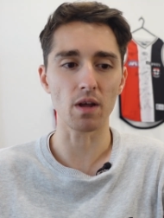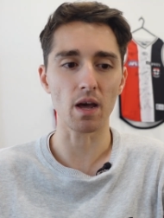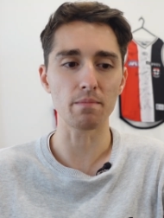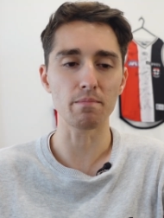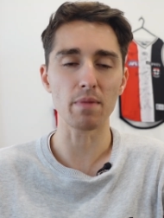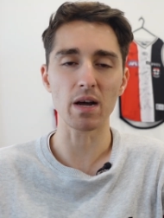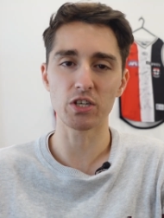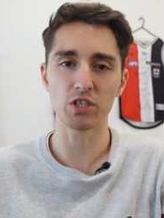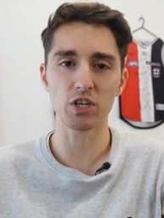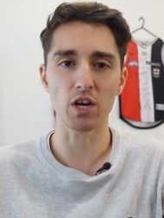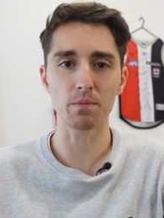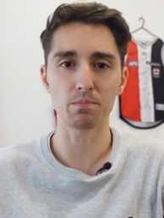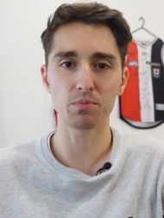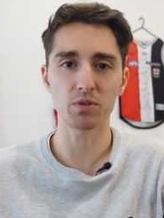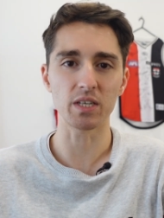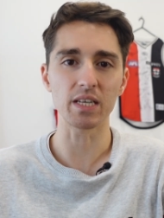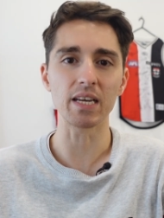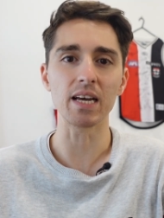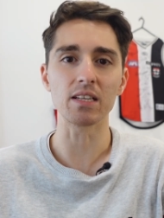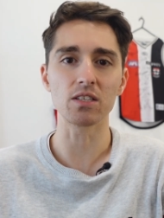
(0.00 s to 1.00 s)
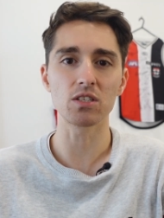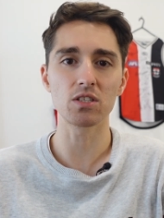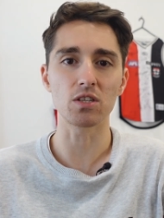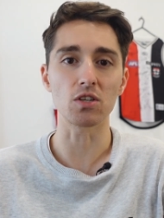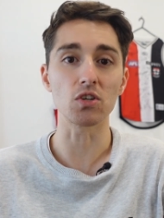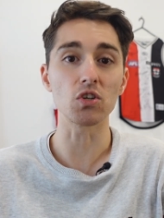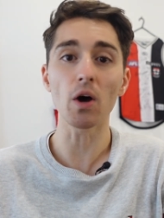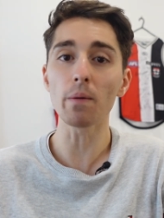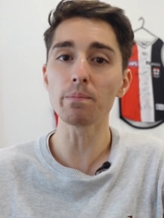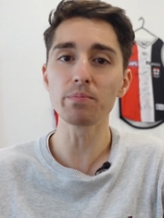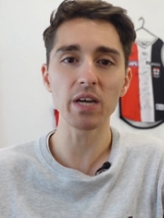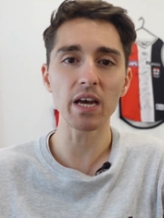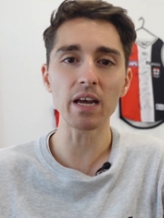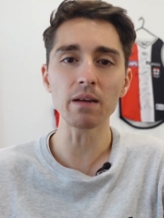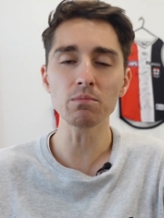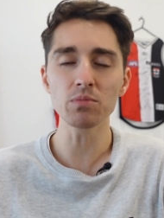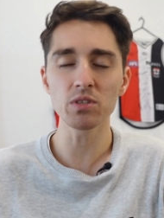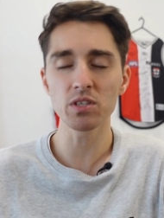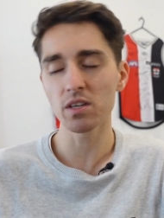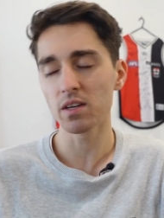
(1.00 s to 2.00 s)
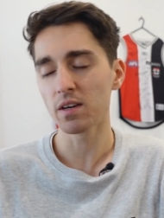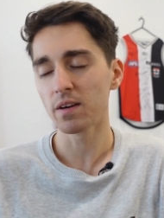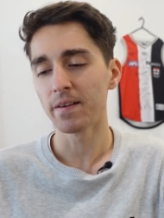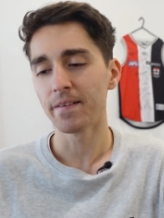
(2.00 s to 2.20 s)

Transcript: and match ups against the top teams